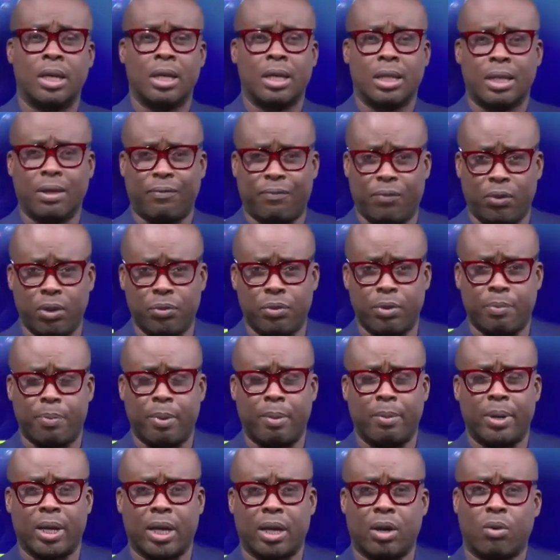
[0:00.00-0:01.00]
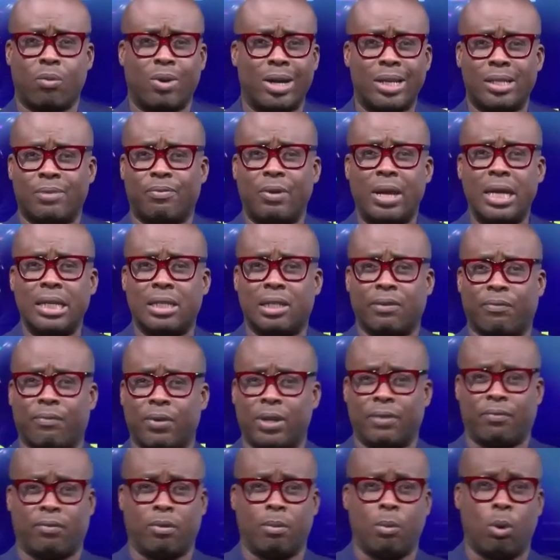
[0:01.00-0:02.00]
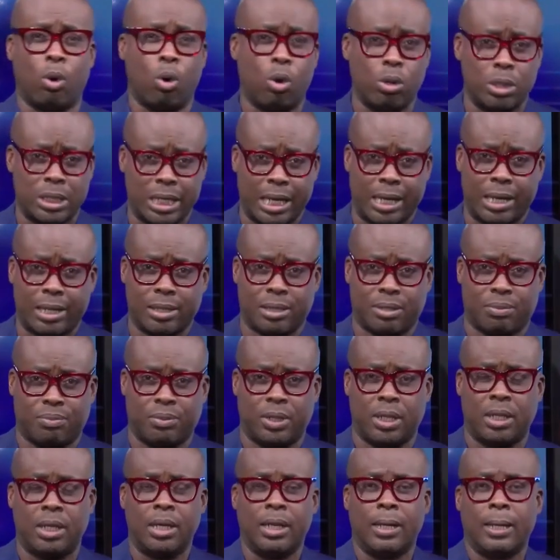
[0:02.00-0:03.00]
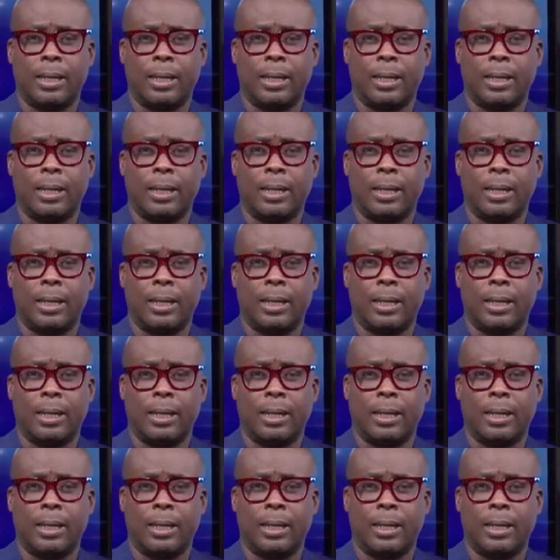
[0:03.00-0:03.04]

The Fourth Republican one is very different from all the other three.